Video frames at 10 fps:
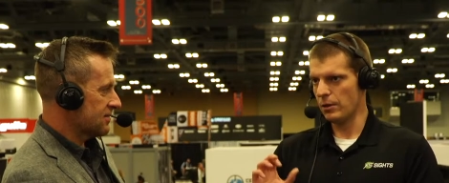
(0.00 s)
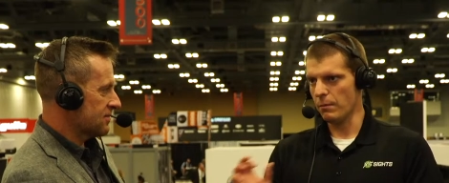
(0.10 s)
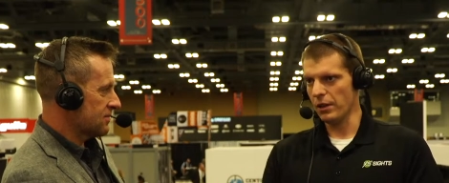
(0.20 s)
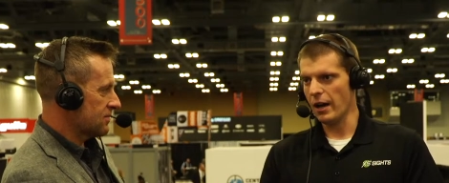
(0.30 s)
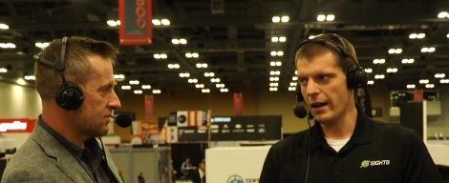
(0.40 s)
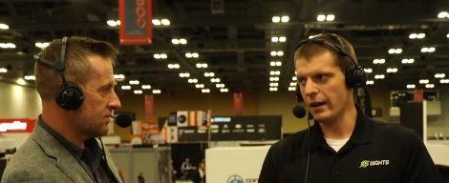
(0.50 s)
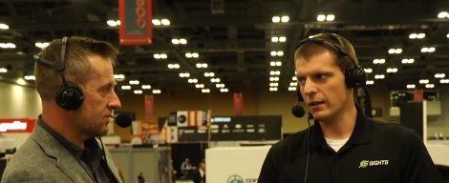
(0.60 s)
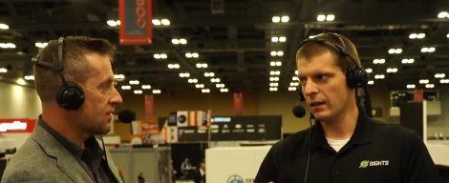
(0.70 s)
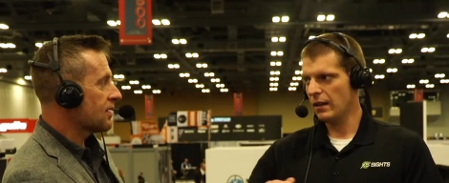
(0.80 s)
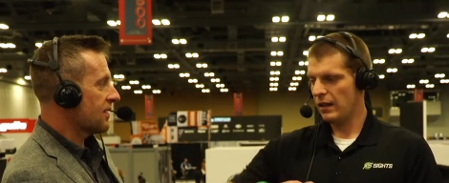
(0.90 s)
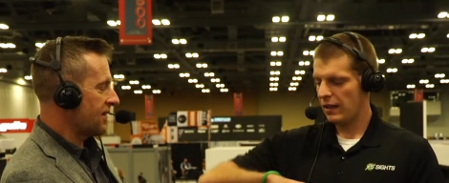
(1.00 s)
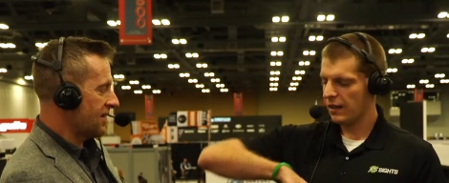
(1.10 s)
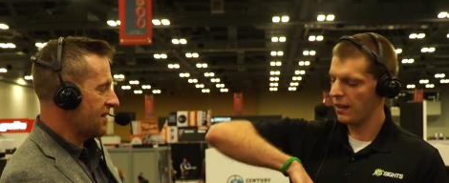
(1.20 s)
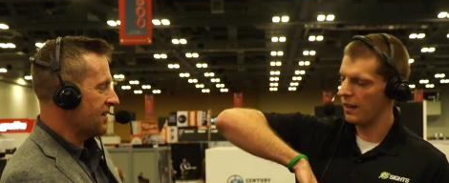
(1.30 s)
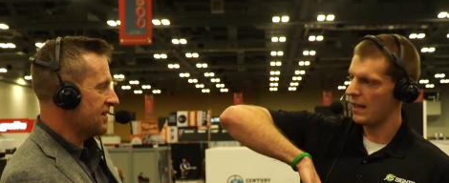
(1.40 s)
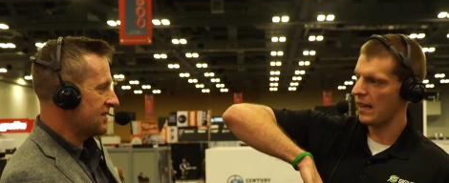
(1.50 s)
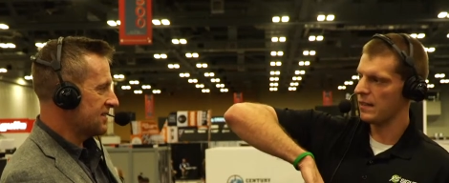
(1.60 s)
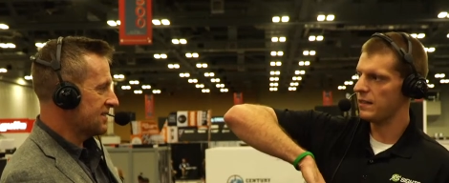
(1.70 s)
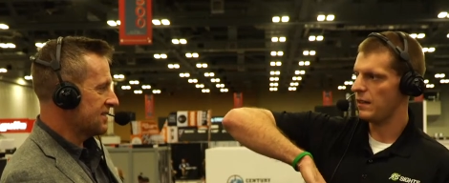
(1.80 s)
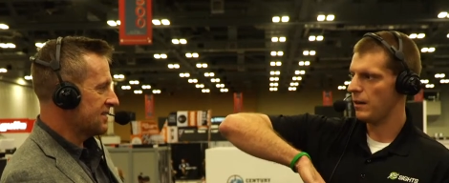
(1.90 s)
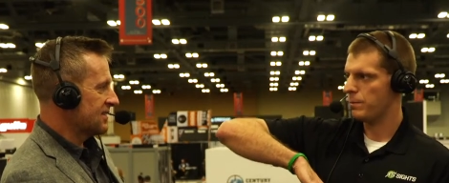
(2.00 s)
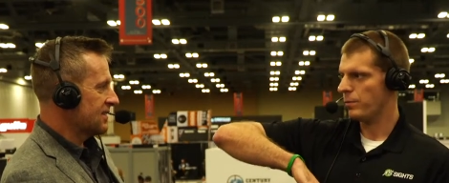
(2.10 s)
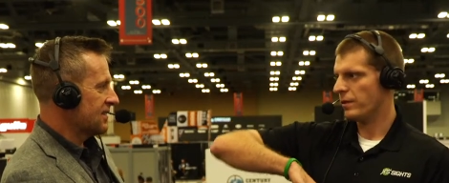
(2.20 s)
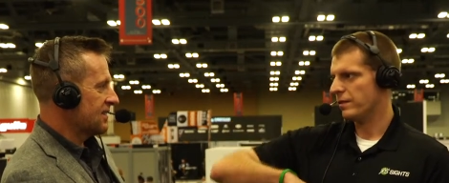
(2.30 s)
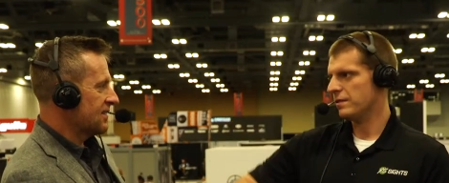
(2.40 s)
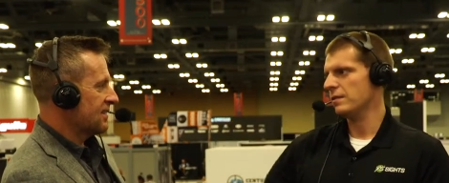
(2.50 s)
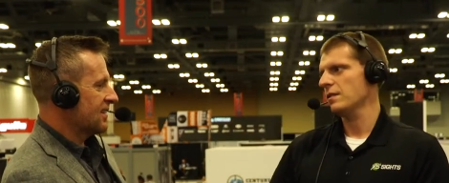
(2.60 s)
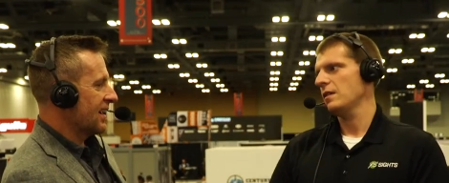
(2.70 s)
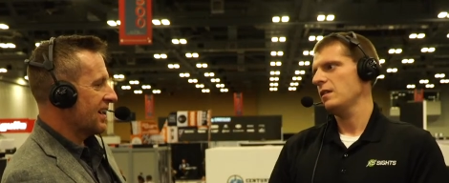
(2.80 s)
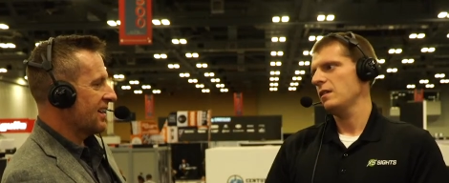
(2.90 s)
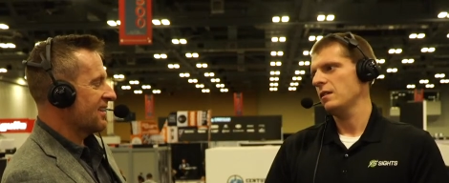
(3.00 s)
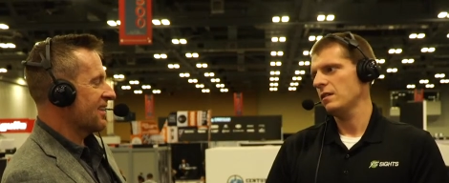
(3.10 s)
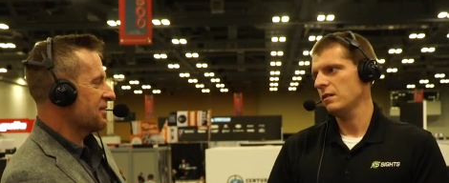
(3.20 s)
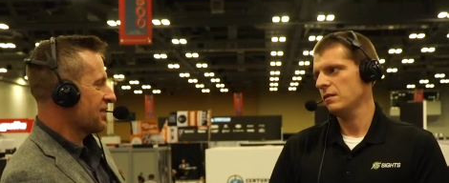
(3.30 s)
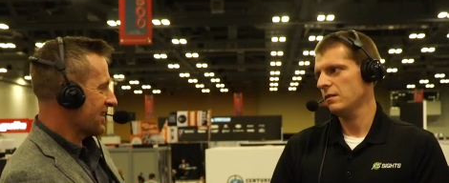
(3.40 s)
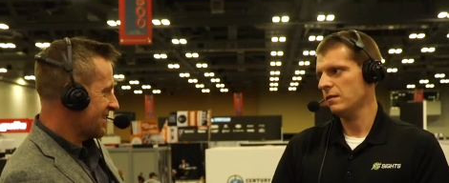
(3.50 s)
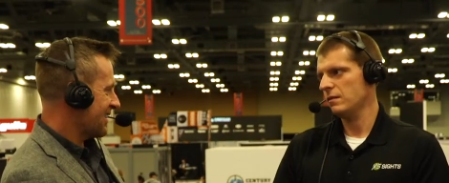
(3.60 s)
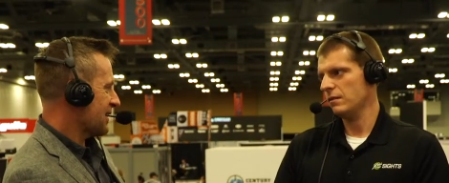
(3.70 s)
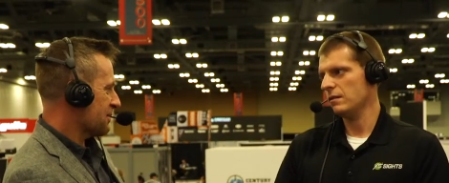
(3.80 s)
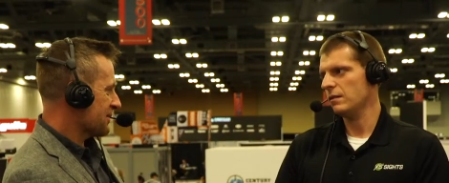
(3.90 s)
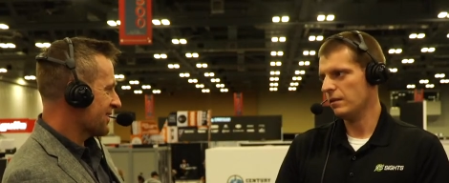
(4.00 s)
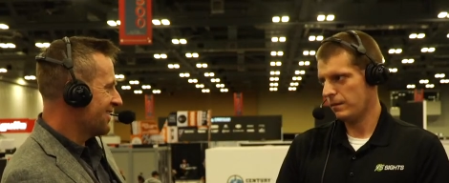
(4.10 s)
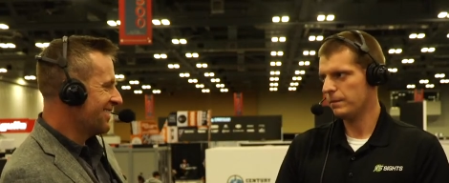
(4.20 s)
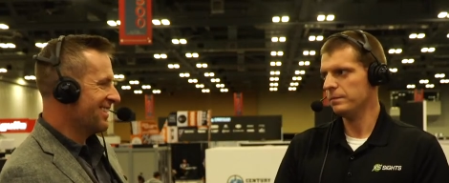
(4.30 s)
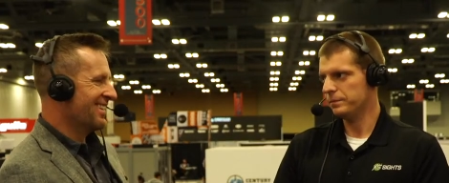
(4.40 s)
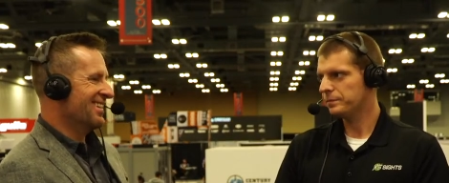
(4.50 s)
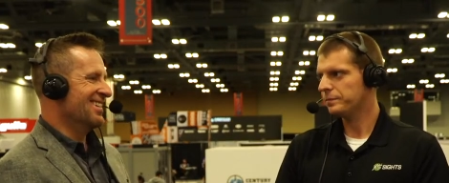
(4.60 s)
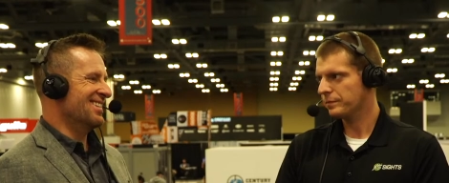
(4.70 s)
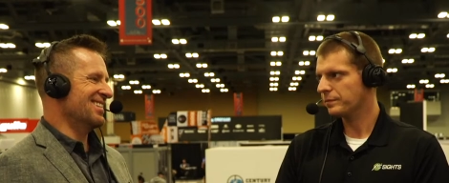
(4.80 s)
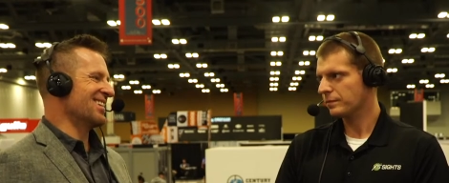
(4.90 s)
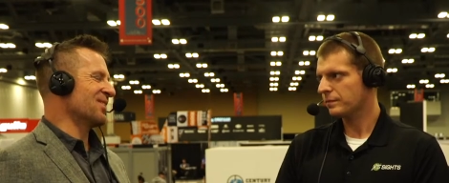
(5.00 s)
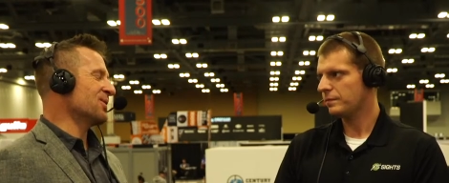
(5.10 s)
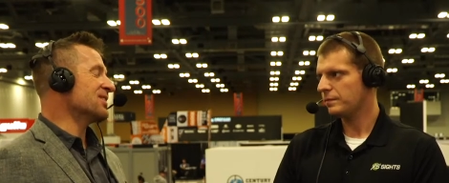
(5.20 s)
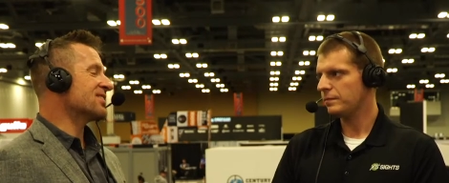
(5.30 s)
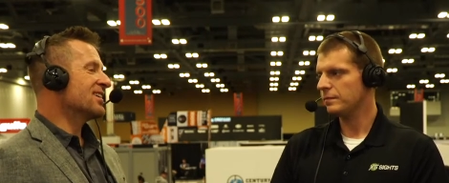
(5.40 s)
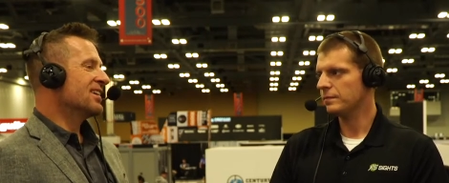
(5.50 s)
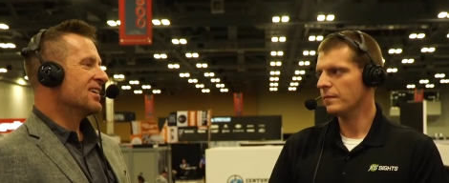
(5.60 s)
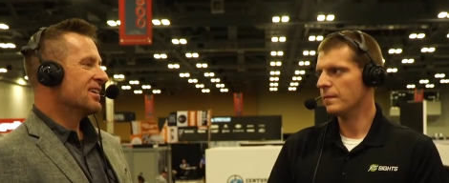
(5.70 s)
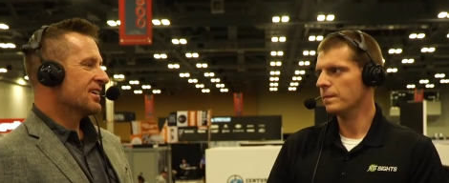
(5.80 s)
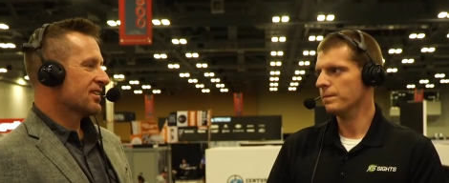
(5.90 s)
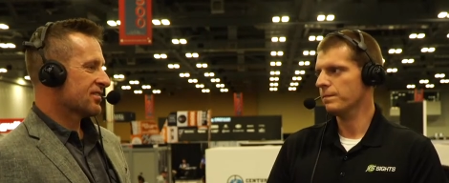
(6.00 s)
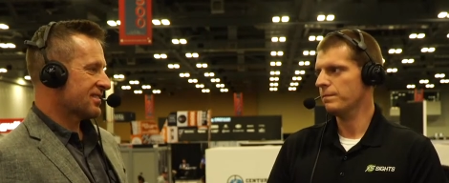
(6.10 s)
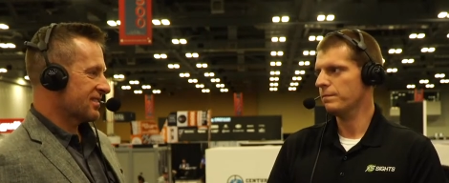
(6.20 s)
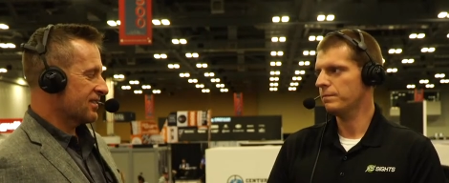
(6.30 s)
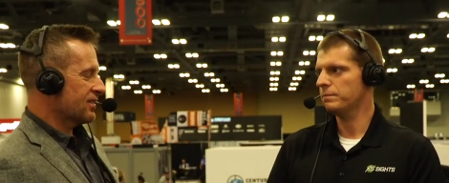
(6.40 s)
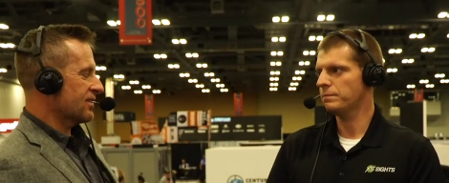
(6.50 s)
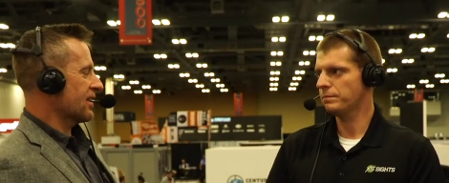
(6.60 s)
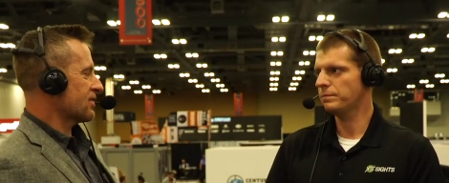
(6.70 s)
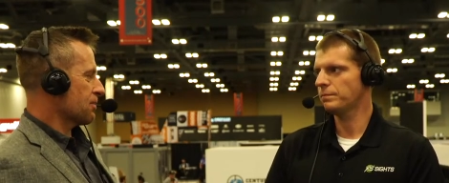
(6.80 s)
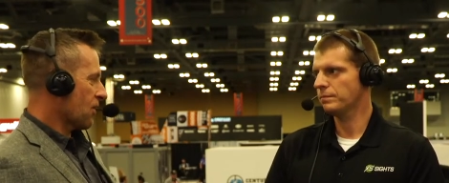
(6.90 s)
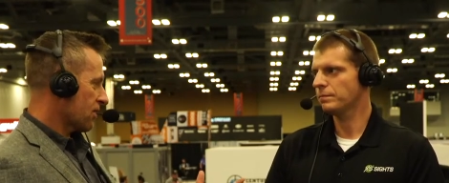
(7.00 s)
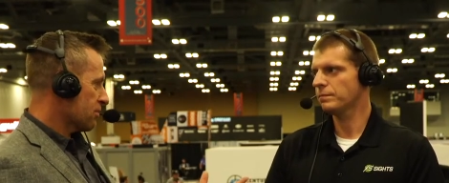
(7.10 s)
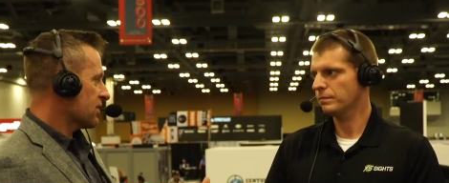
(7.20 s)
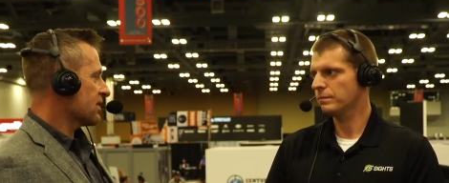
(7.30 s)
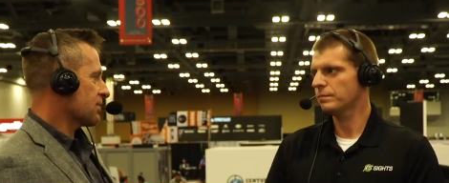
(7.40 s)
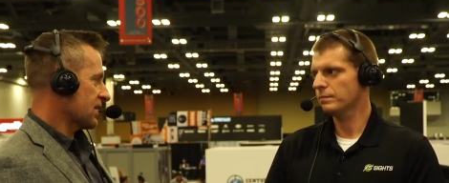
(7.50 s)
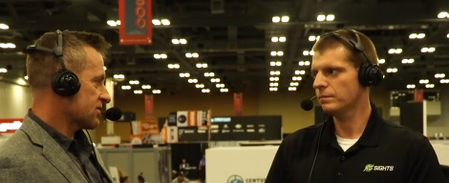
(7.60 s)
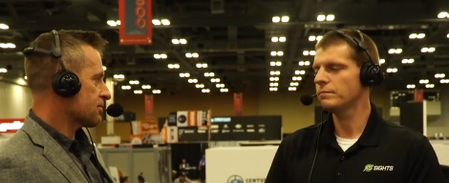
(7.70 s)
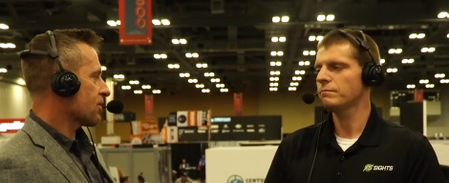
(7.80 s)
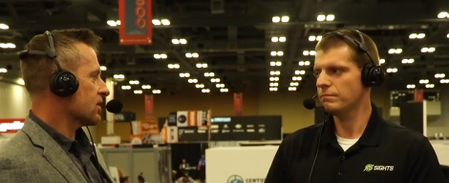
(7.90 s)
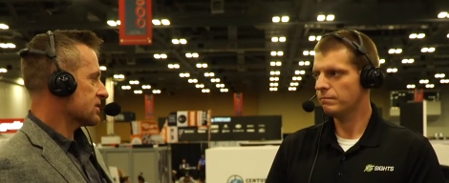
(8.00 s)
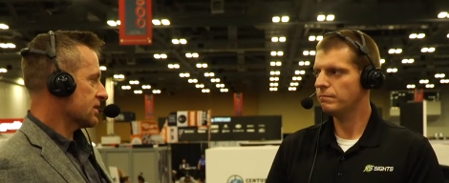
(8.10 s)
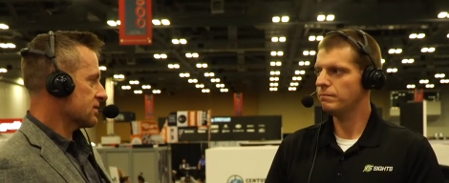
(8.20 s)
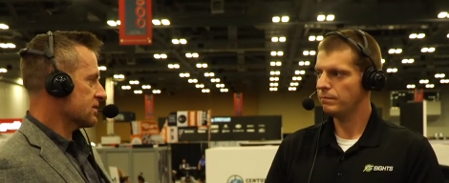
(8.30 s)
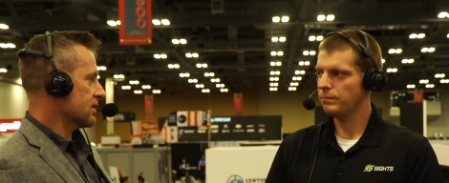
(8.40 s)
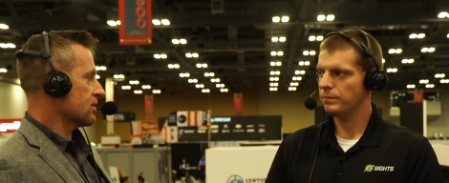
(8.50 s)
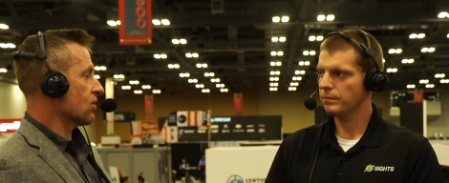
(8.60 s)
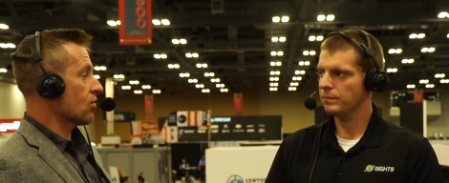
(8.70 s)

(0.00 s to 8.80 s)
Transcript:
Speaker 1: know, the block. It can cant it upwards.
Speaker 2: And I've had that happen, which is part of being patient process and